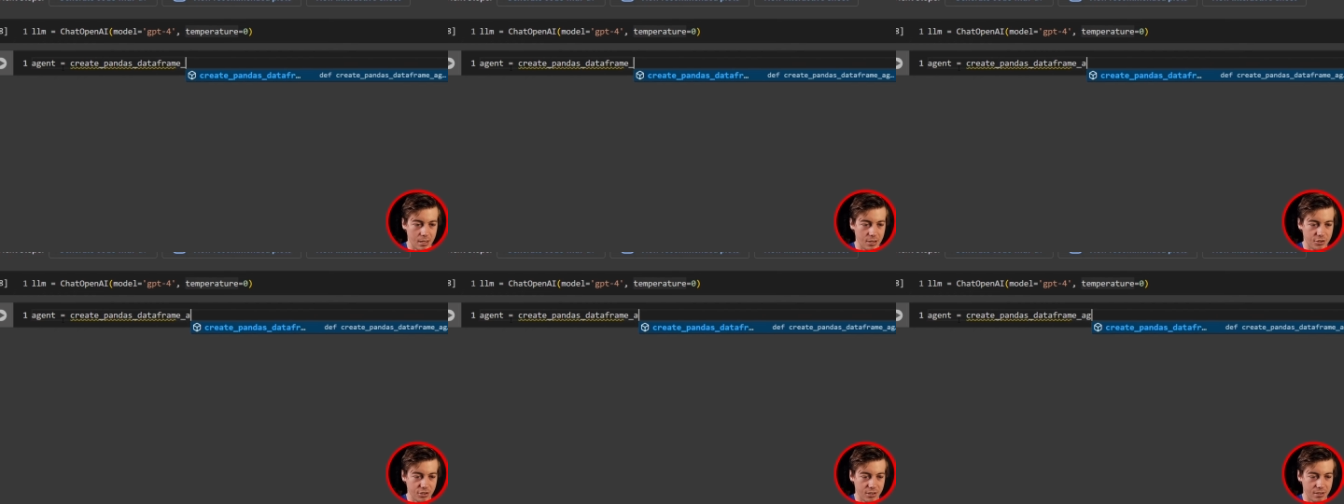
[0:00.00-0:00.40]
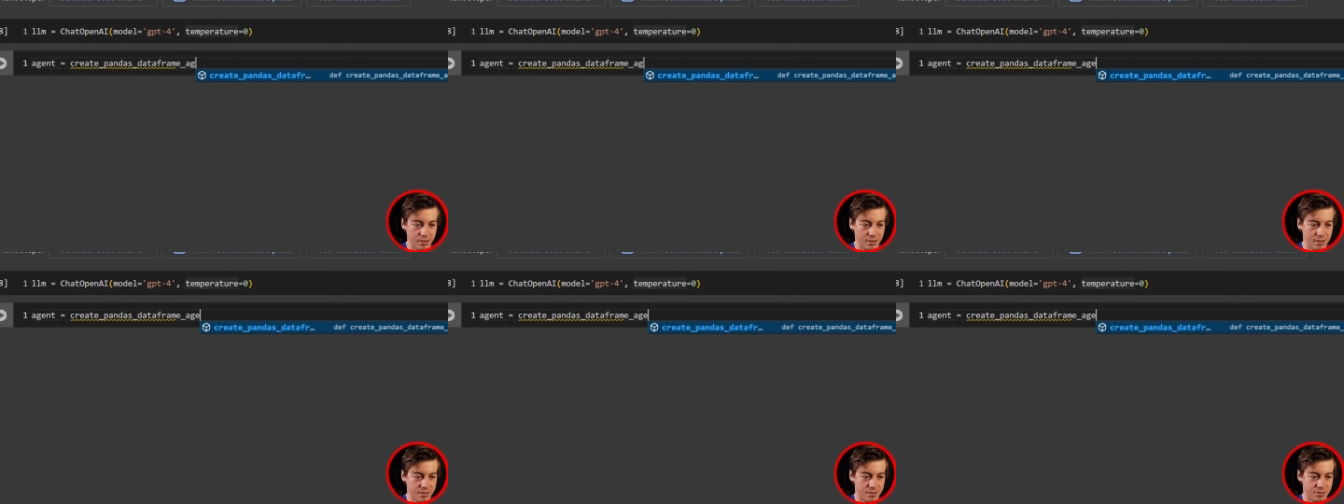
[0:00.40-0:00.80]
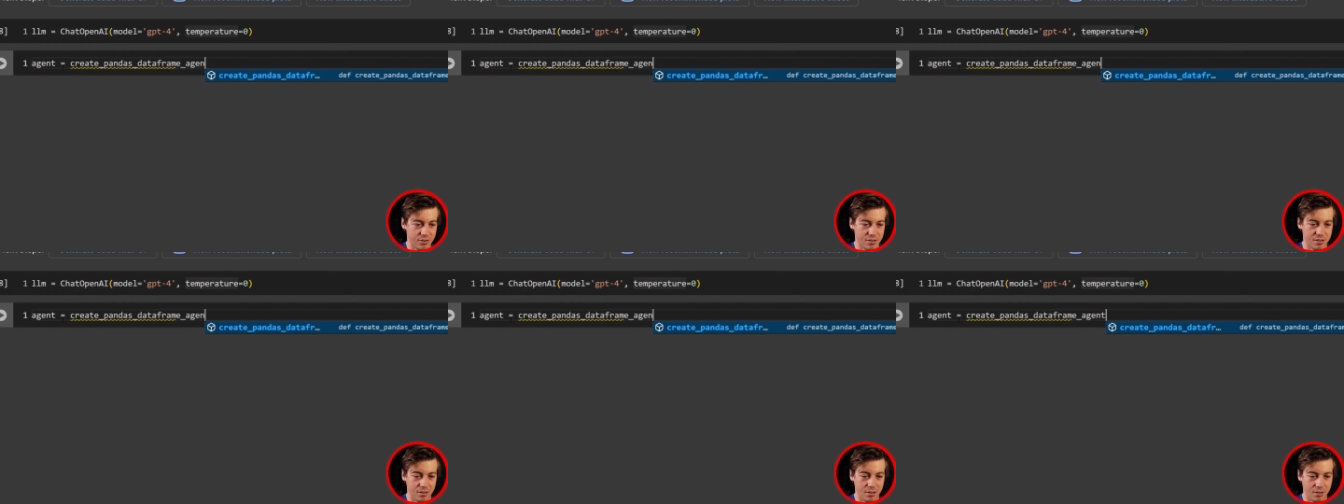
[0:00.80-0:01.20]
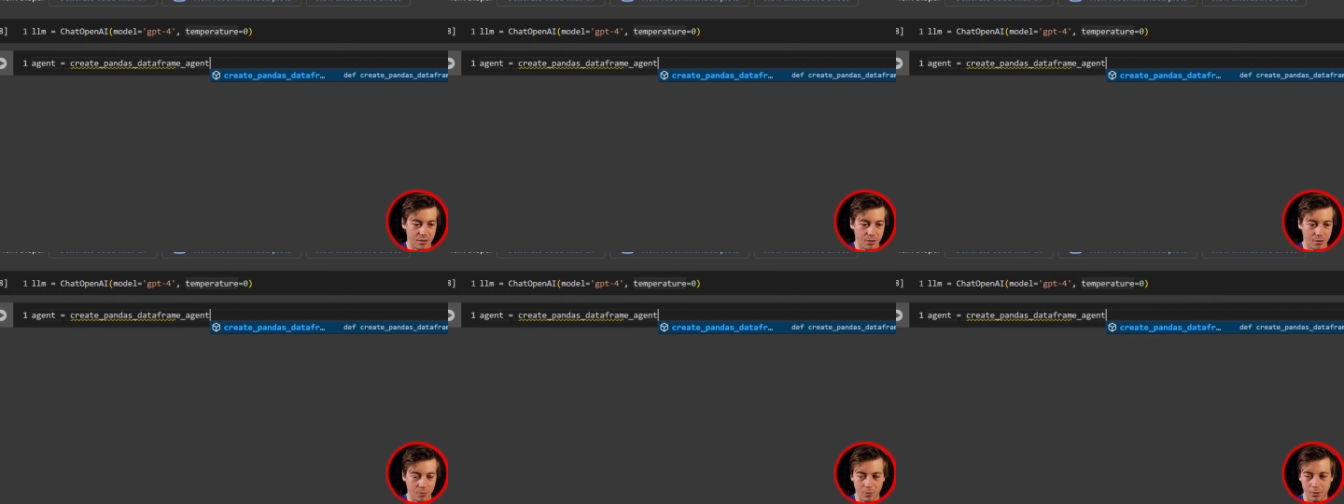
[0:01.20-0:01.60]
agent, this is just
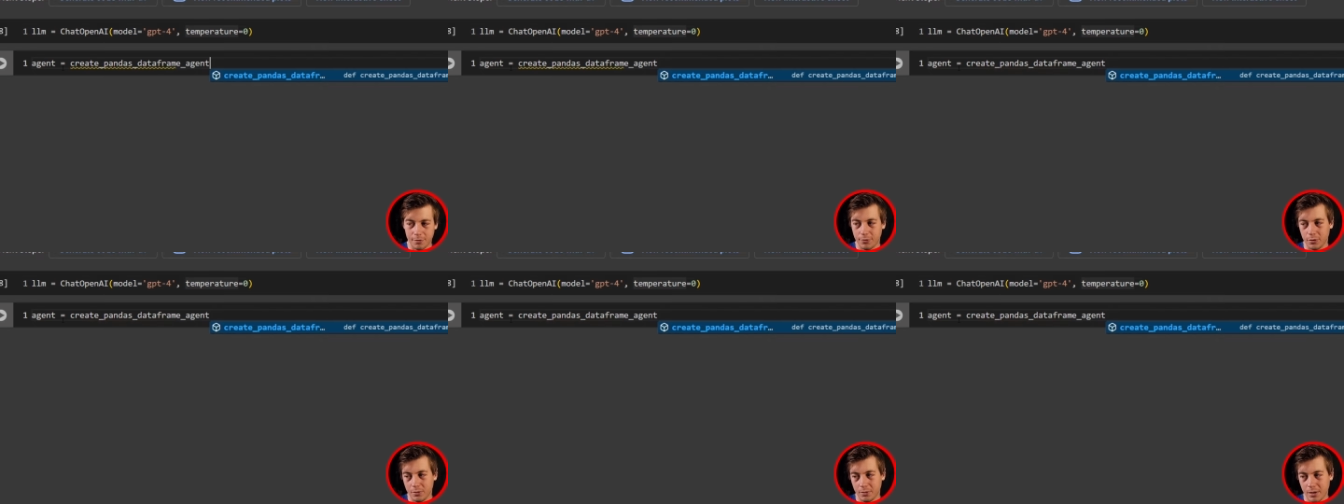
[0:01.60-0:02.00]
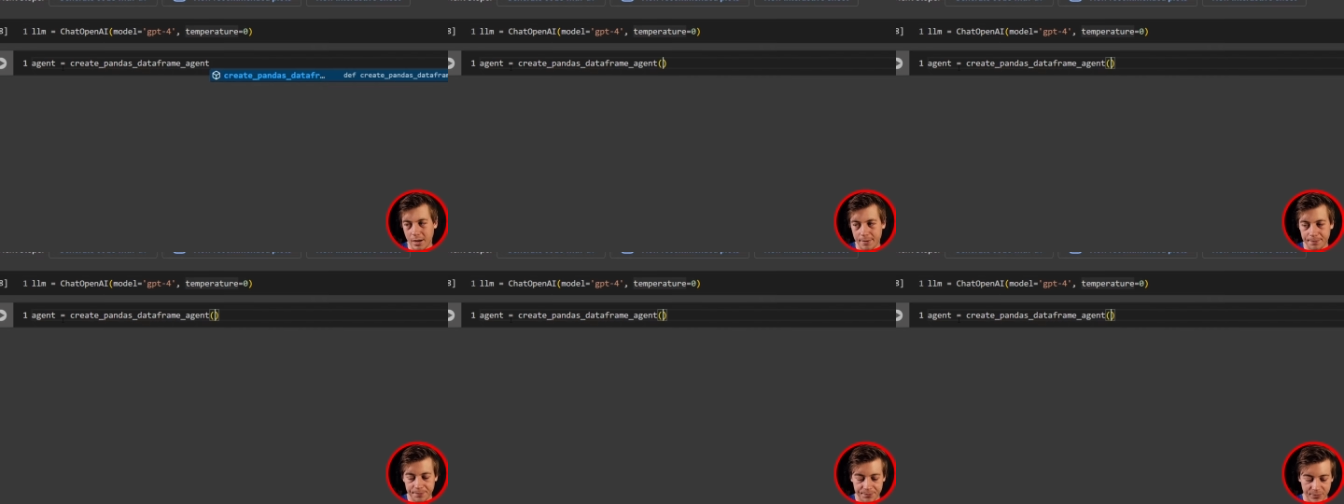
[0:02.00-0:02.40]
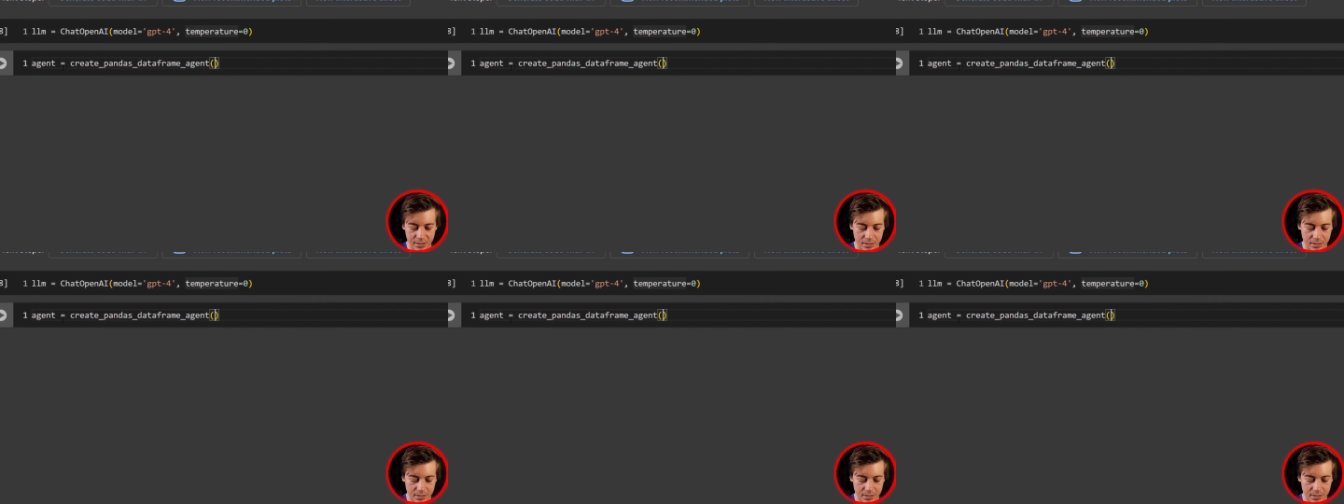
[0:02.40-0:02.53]
a wordful, right?